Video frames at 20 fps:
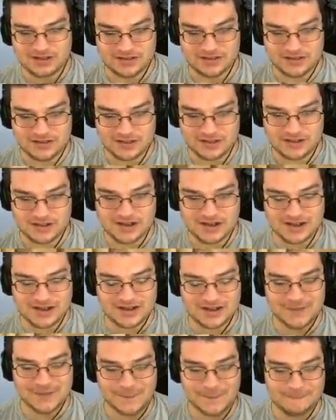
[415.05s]
the,
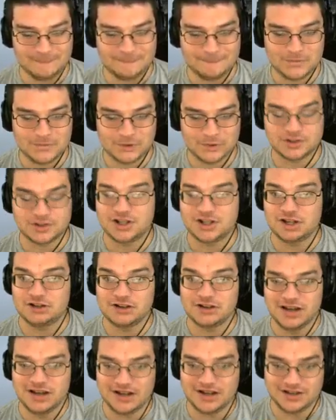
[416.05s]
or
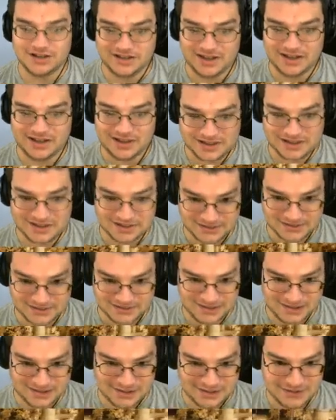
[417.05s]
Chiron as I like to
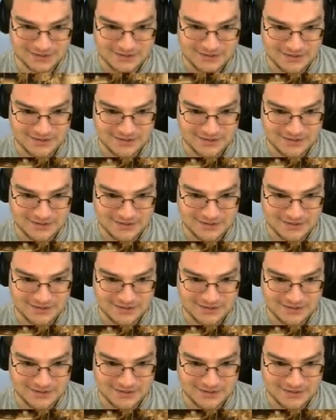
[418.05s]
say,